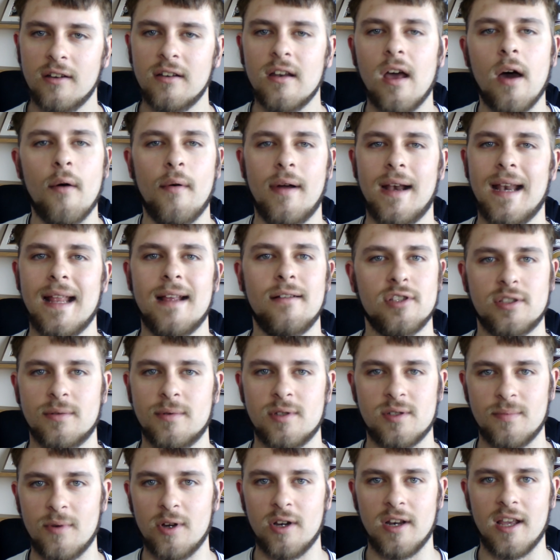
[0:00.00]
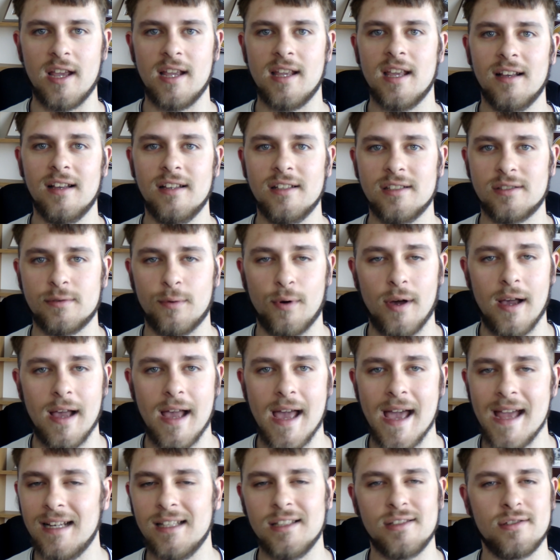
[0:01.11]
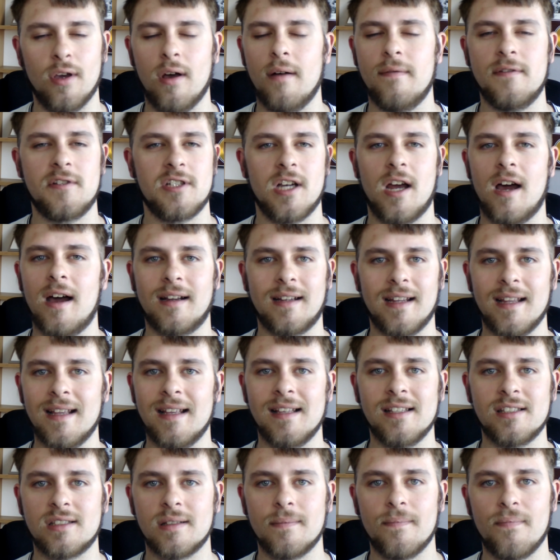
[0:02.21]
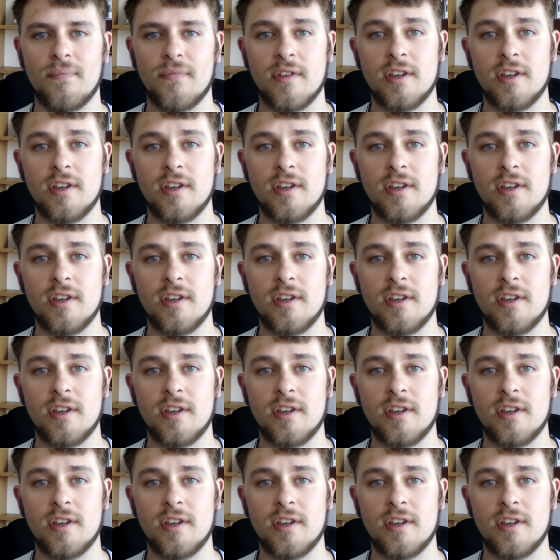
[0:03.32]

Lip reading: nowhere near as much money as what any sort of shark is.